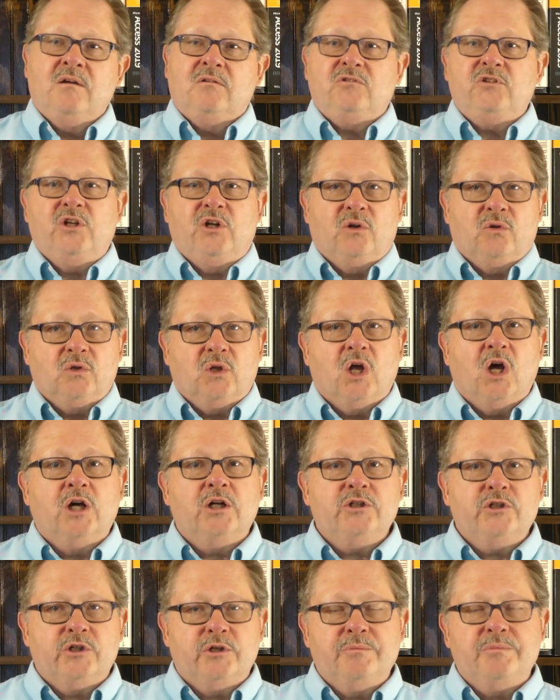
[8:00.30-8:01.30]

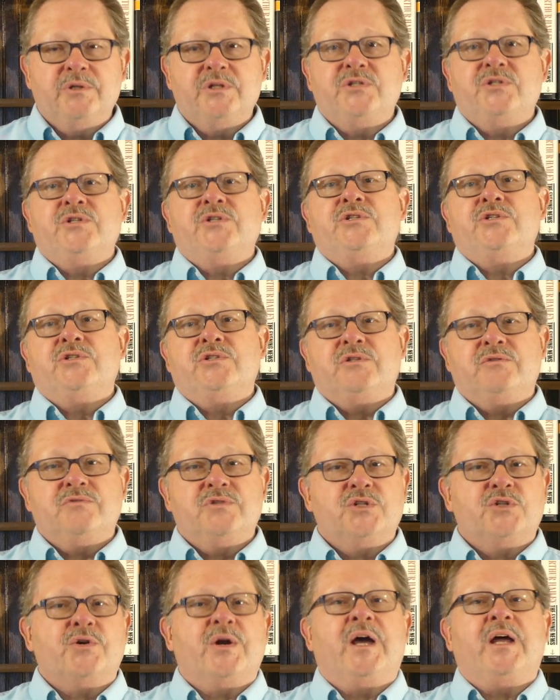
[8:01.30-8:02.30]
long-term decisions of
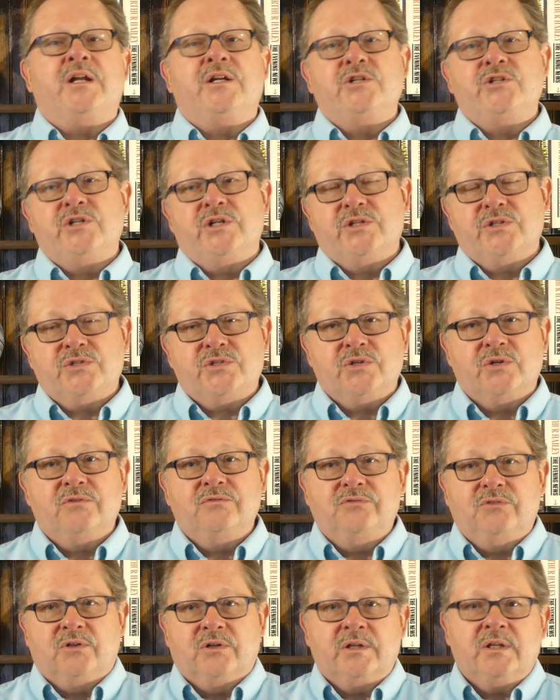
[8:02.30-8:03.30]
strategy and
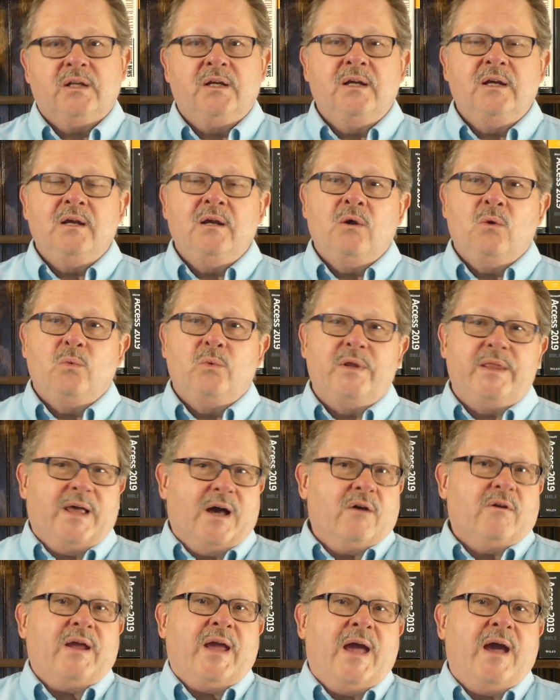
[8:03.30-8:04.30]
so forth
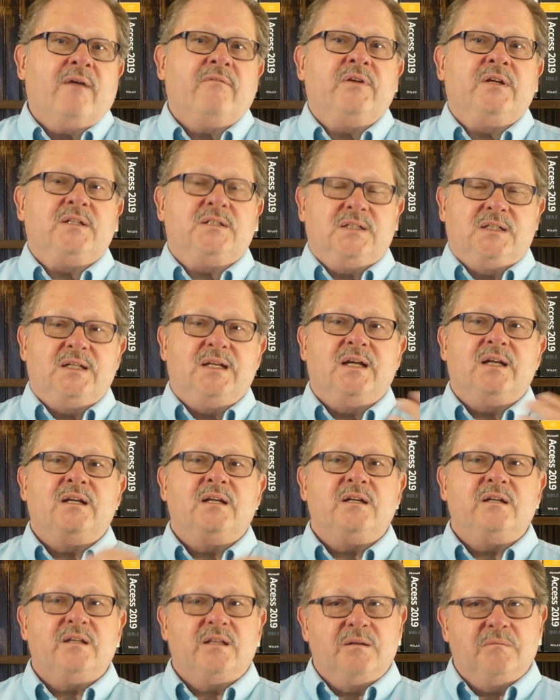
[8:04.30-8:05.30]
without having to get
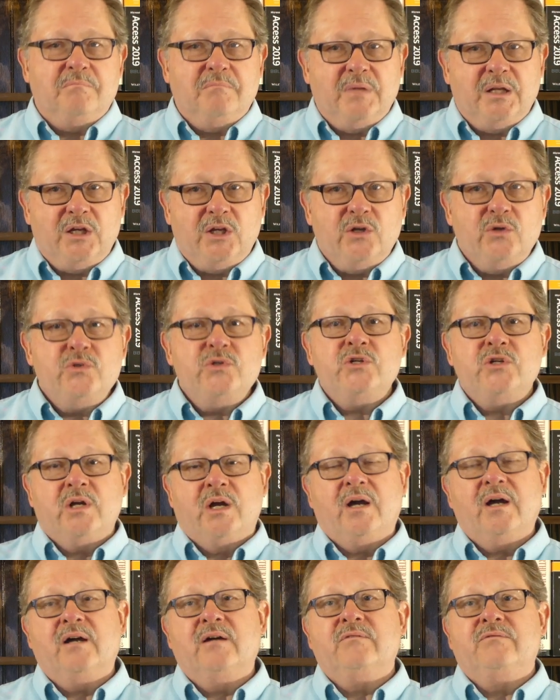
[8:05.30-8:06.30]
into the
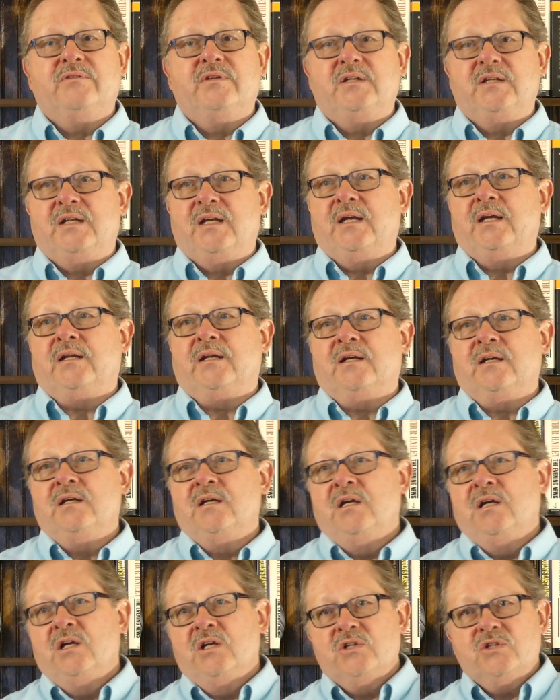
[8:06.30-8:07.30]
minutia of the data.
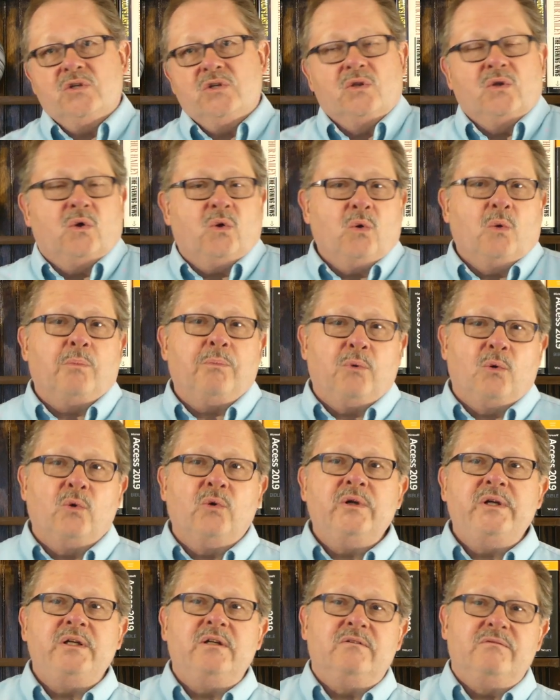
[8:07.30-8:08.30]
So the whole
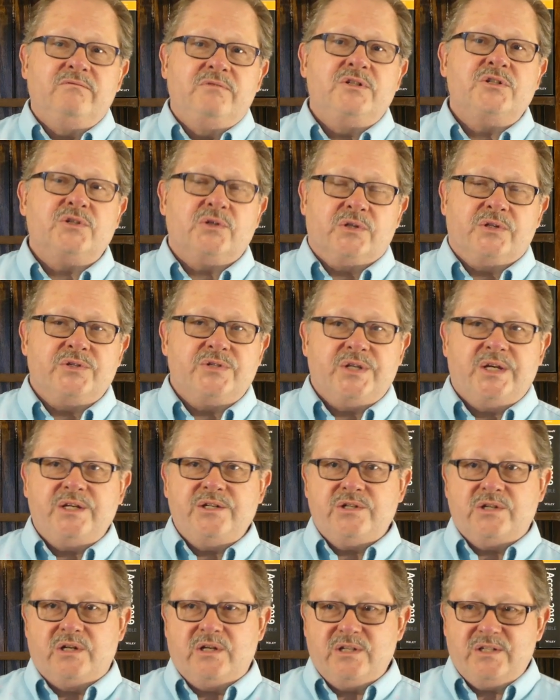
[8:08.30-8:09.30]
point of
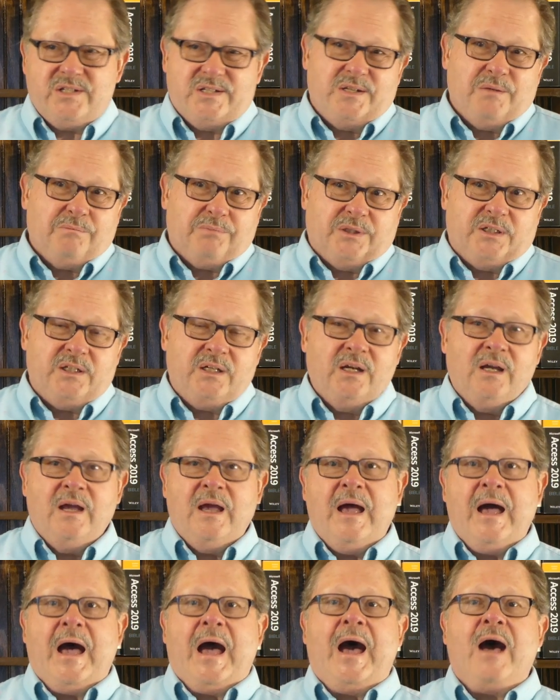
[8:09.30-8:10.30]
visualization is simply,
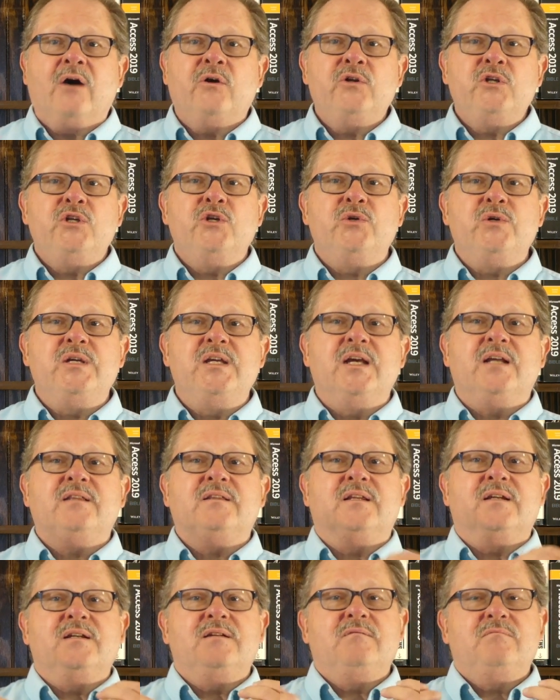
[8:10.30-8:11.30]
how do you
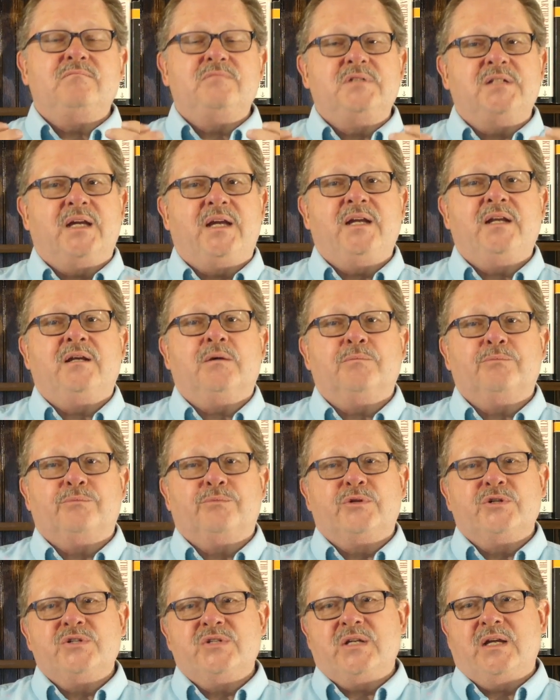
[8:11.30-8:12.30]
get the data
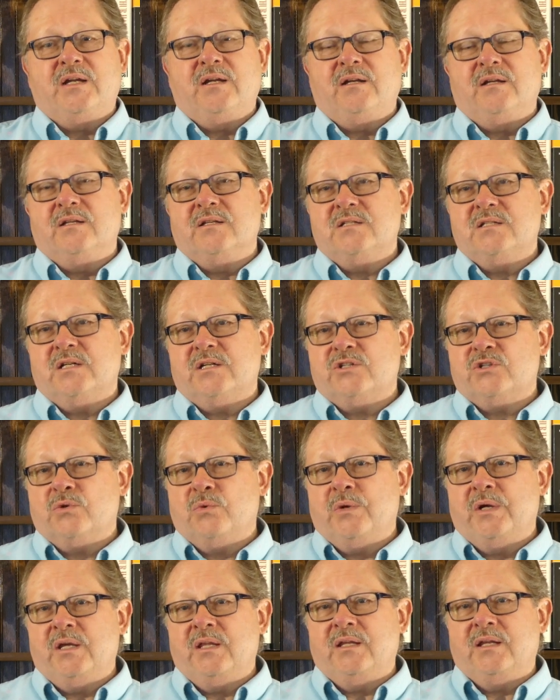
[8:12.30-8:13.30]
presented in such a
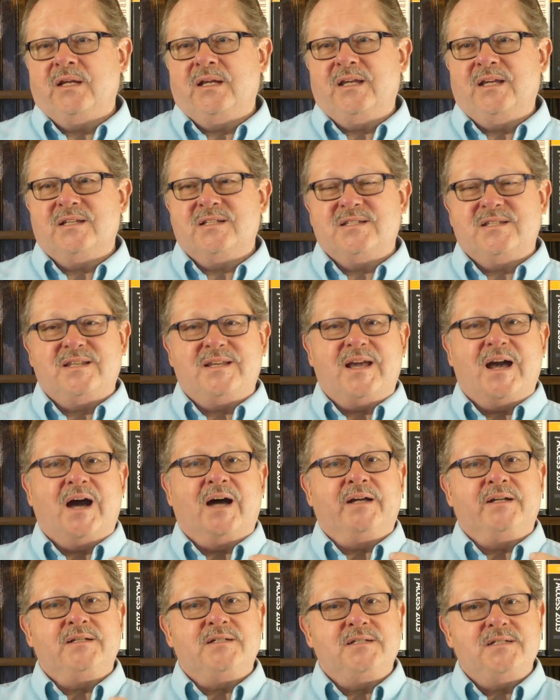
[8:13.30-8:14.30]
way that it gets the
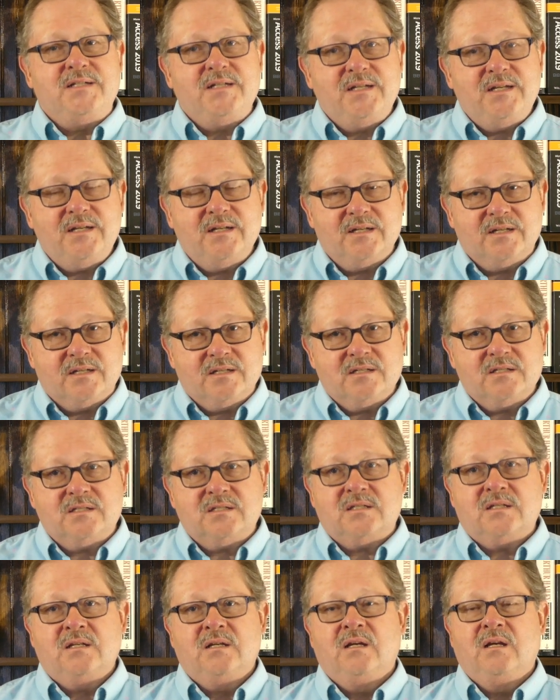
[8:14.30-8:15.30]

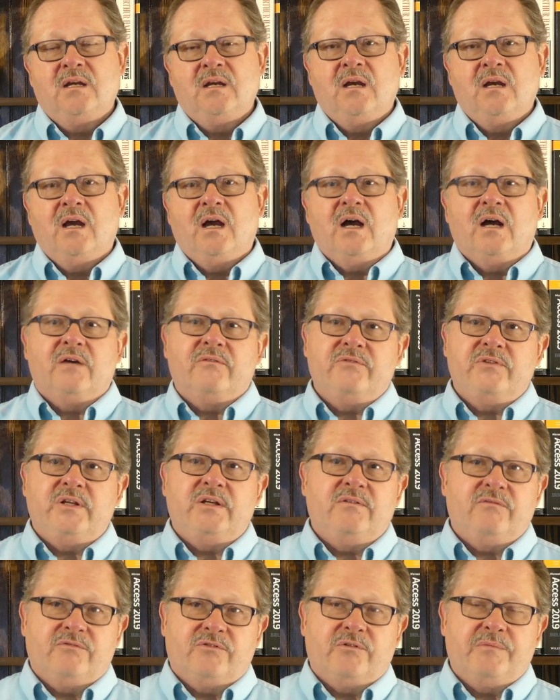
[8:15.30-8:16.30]
ideas of
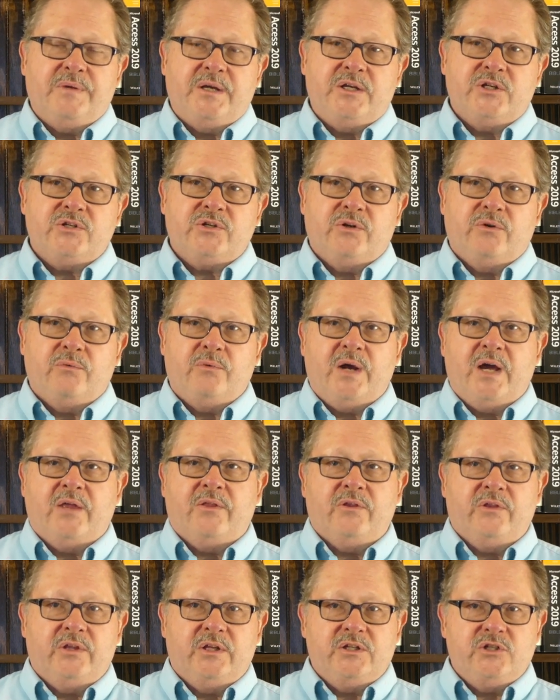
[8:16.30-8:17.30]
the information
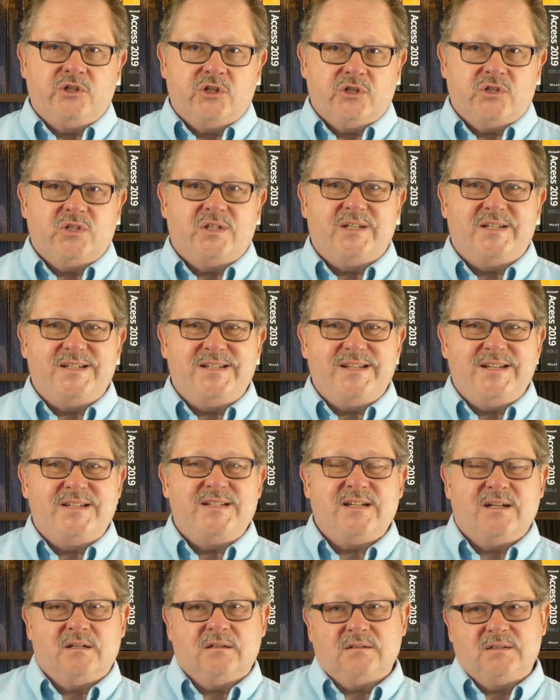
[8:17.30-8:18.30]
rather than just the
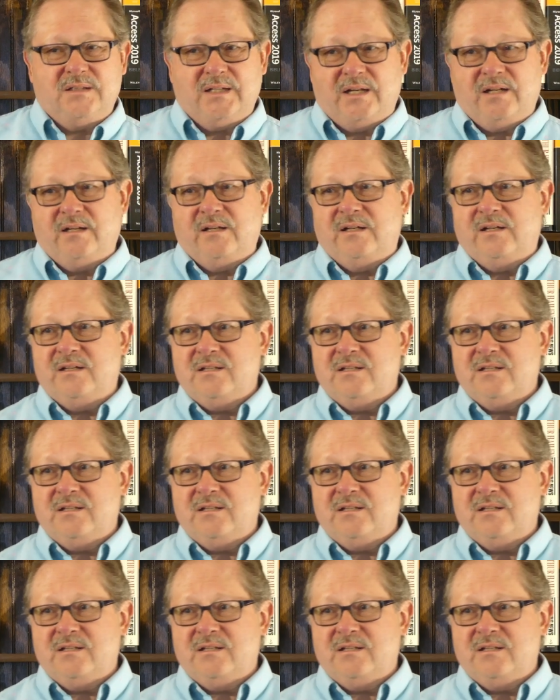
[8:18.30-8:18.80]
detailed data